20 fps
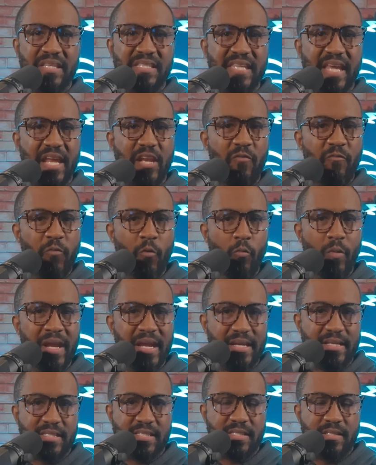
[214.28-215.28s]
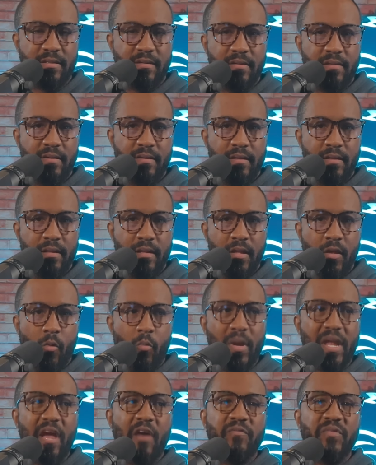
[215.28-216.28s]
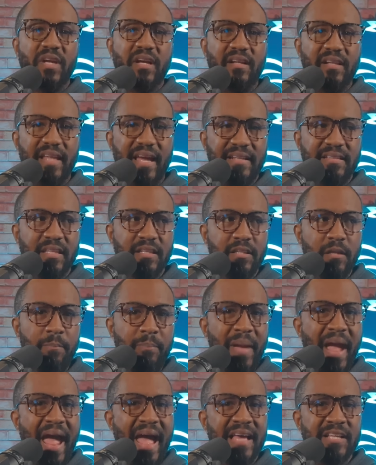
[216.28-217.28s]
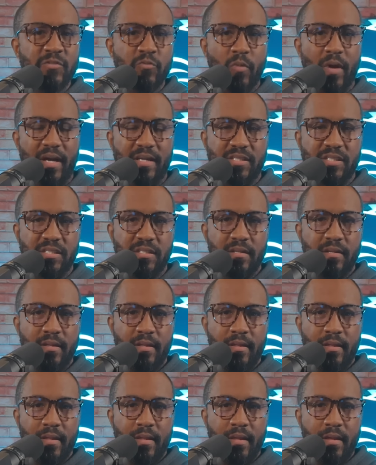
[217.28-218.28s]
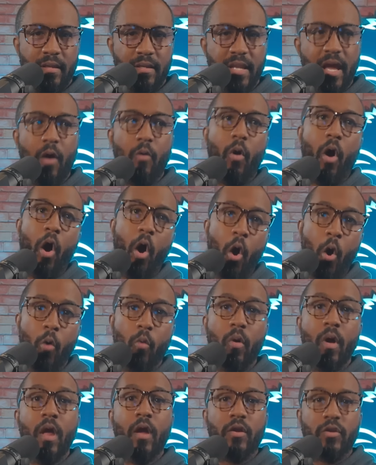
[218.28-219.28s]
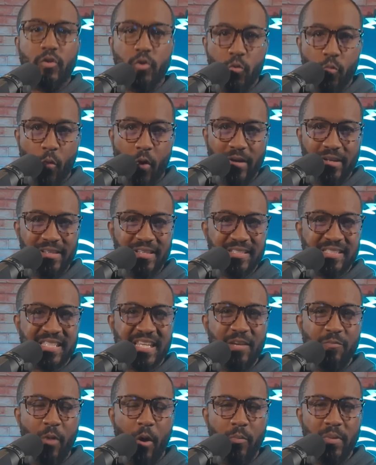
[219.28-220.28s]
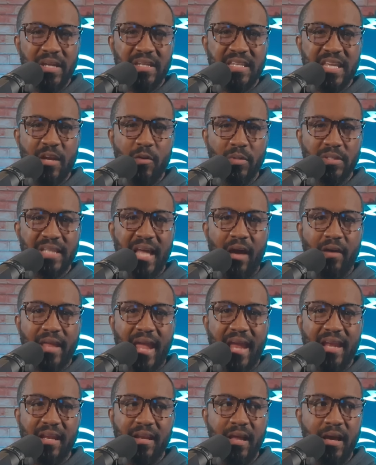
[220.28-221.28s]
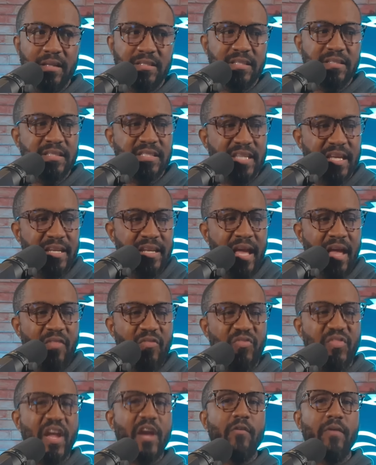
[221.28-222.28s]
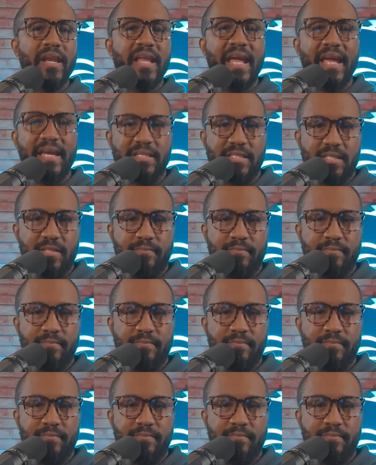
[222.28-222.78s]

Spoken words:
I've been saying it for weeks. We have neglected the pass rush. Now, oh, you wanted to see what we did without Aiden Hutchinson? There it